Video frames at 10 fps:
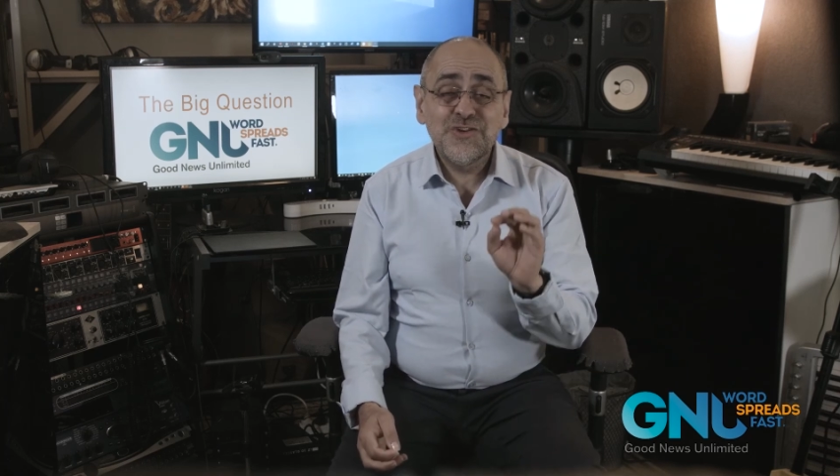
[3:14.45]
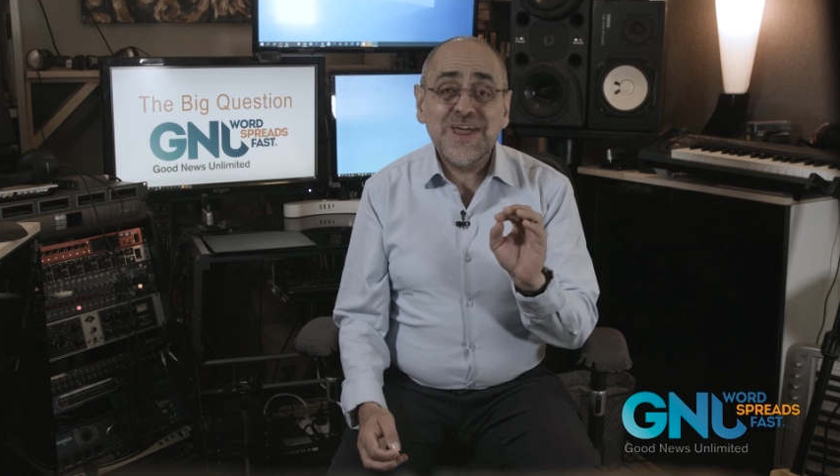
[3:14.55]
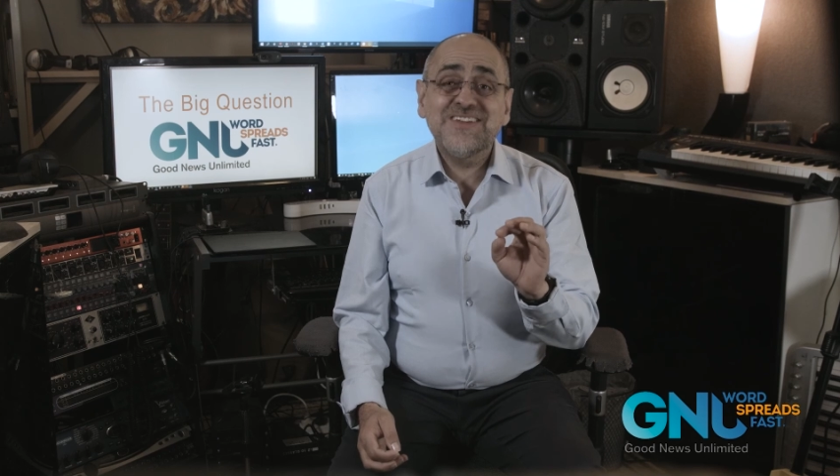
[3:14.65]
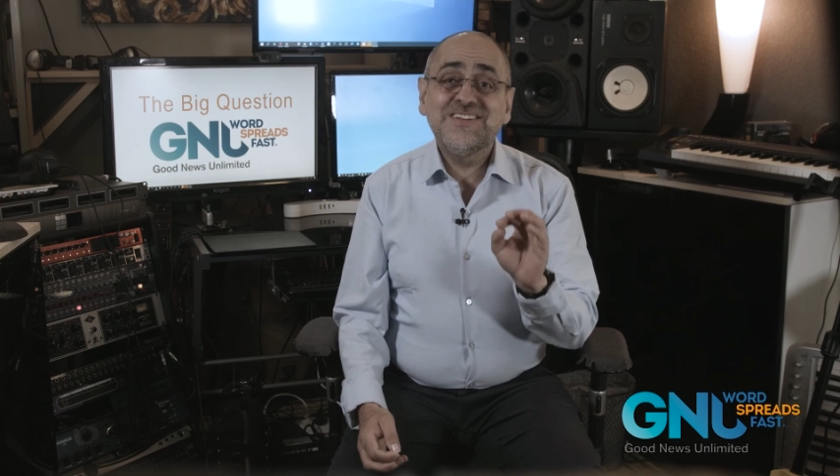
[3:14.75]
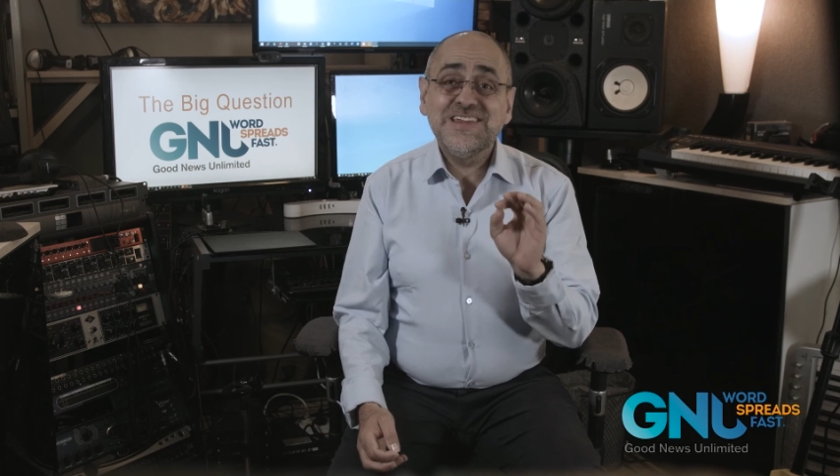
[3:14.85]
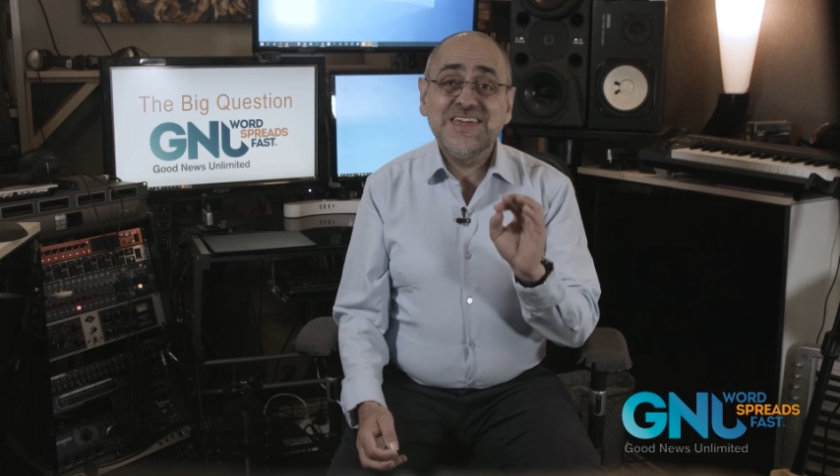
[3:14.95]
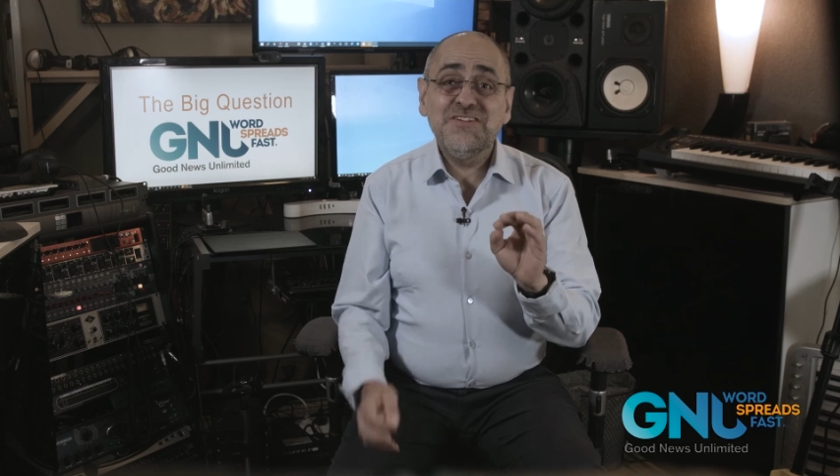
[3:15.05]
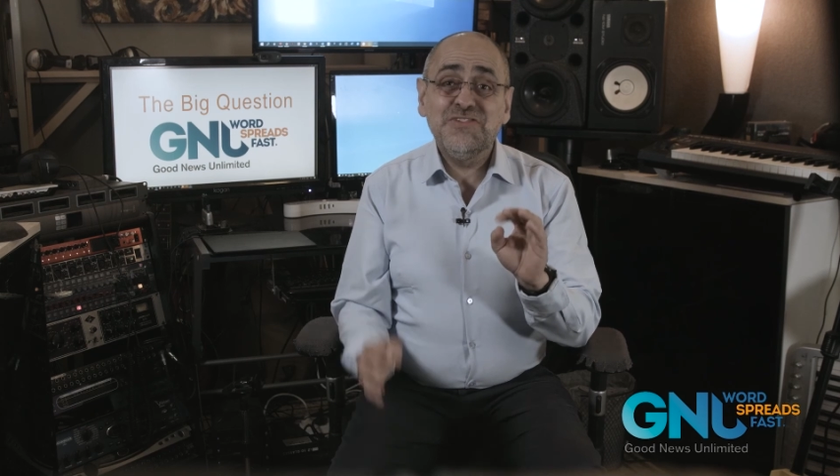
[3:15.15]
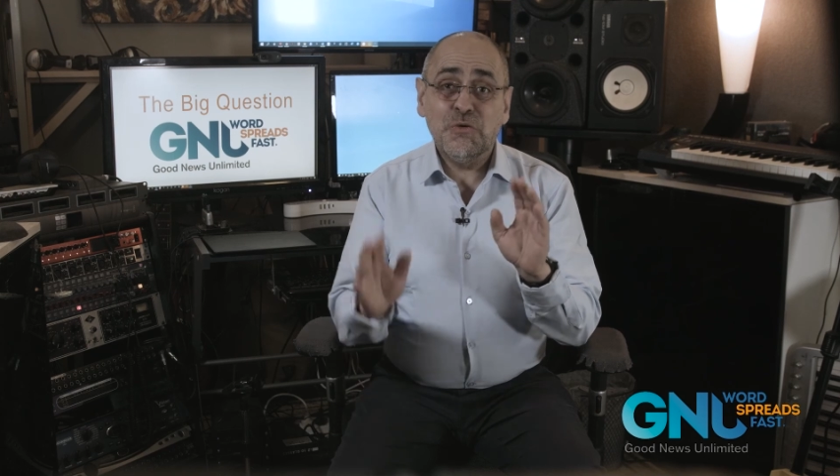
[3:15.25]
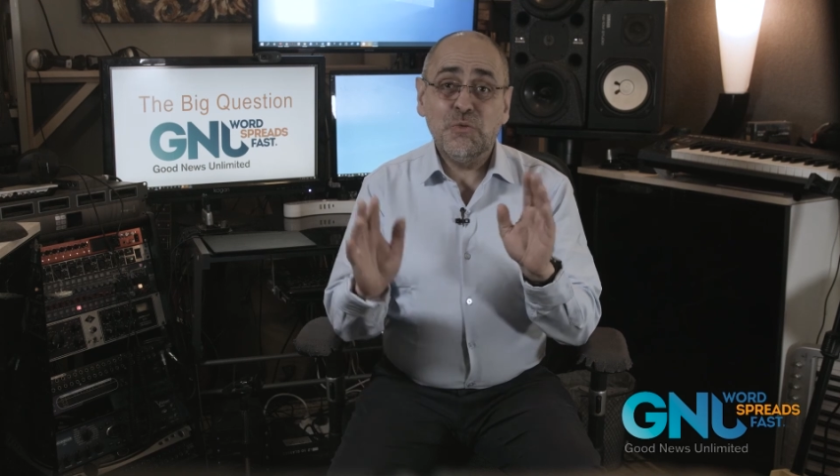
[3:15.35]
should actually
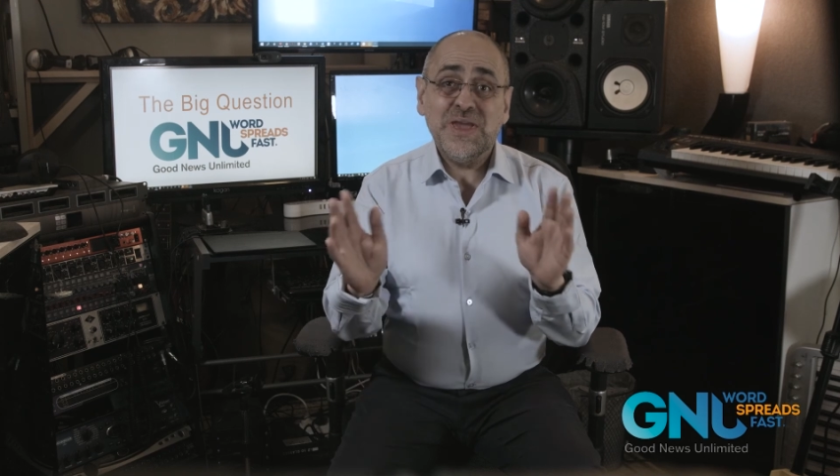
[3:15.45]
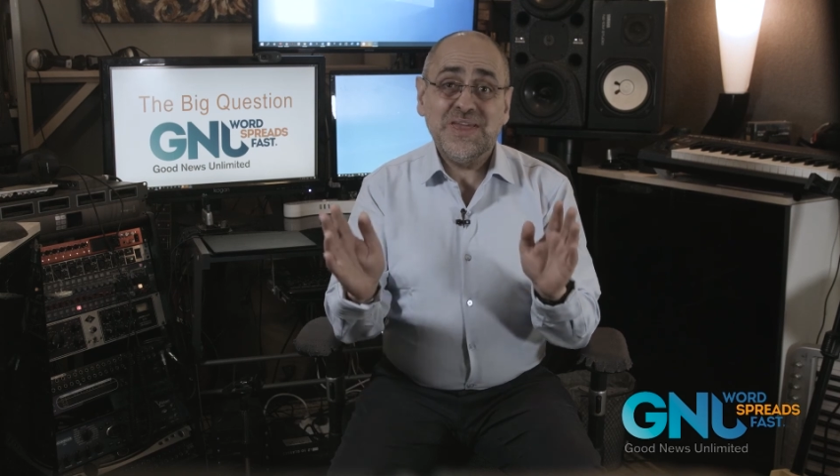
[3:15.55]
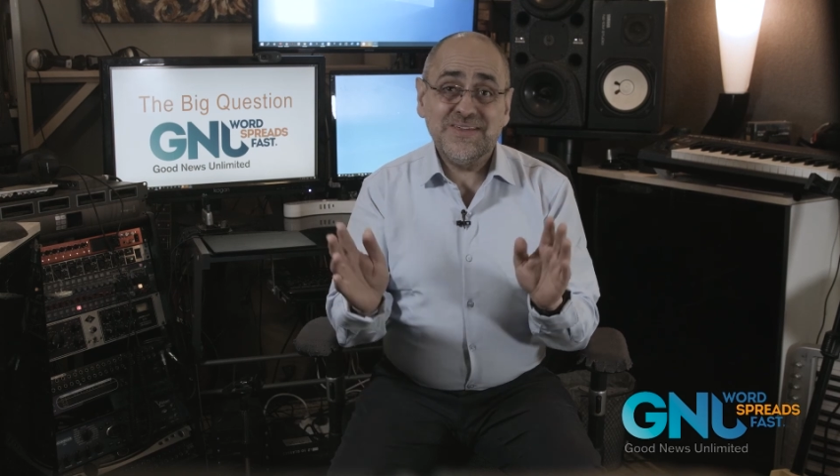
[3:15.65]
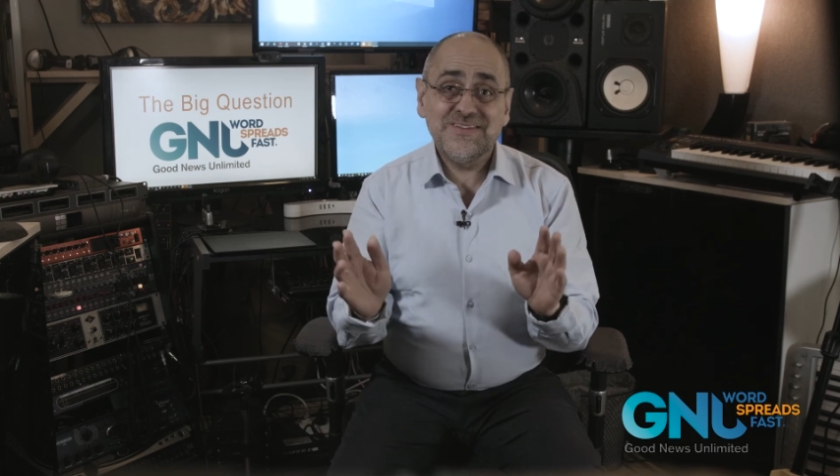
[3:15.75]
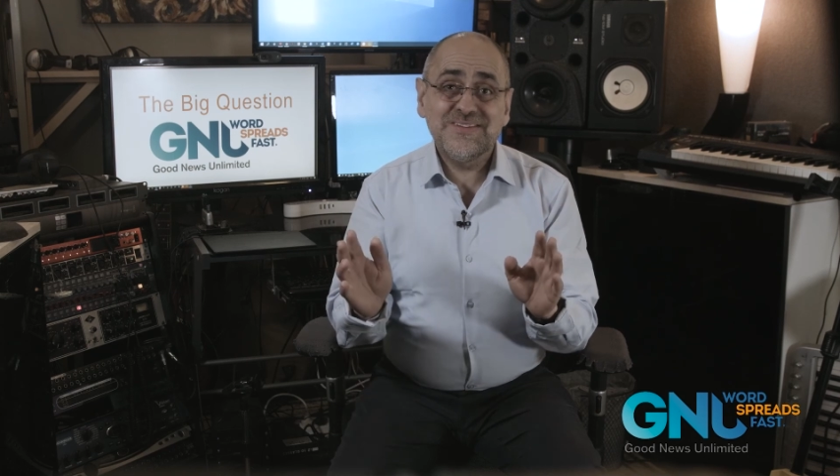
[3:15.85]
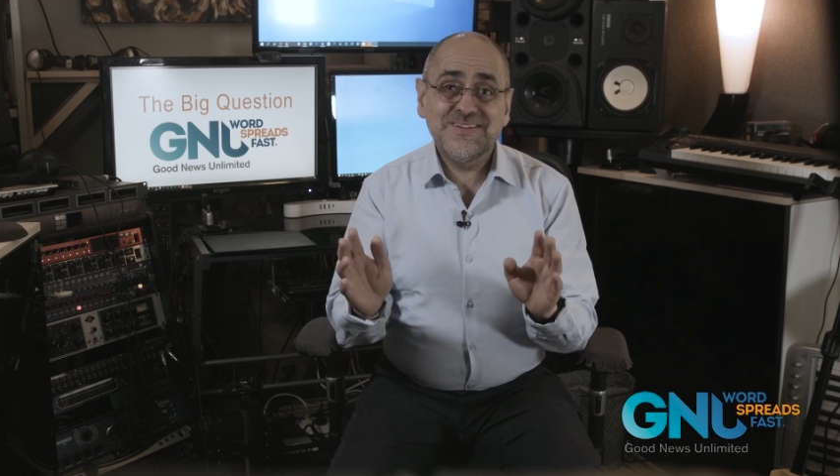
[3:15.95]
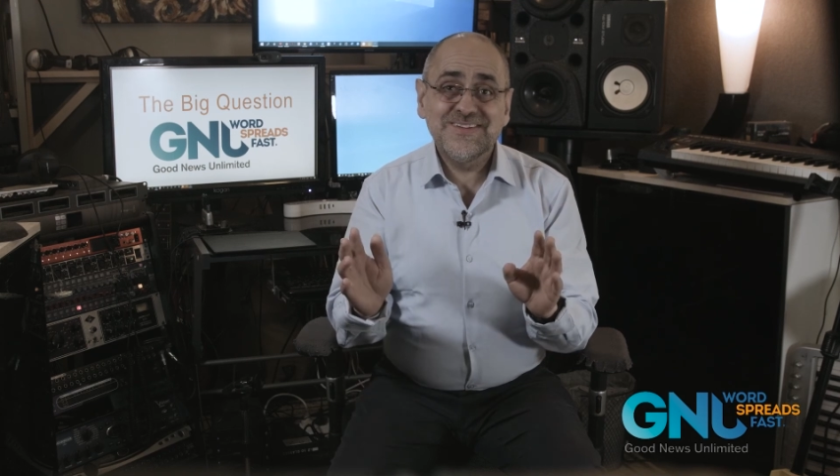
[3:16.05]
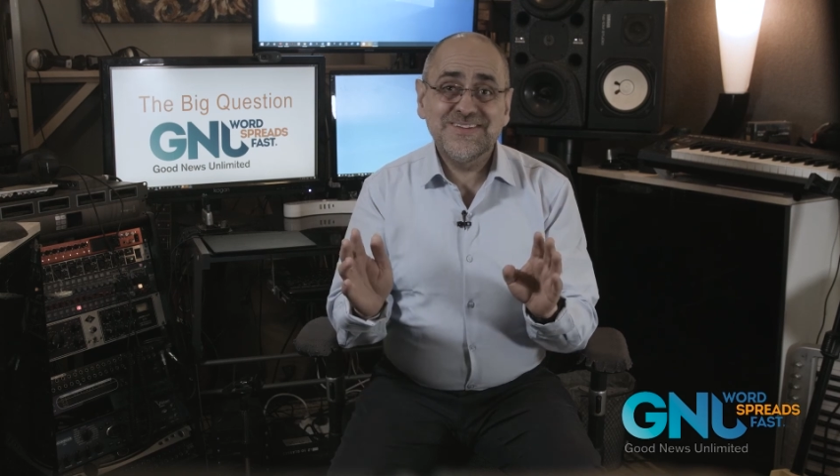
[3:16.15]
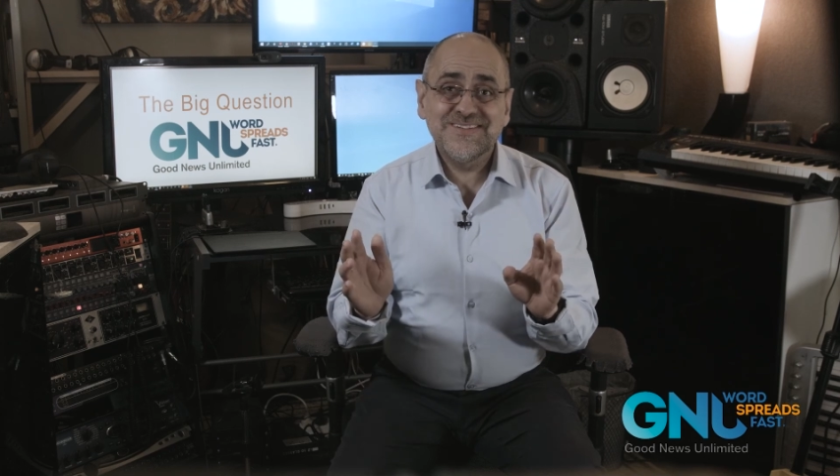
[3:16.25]
give you wings.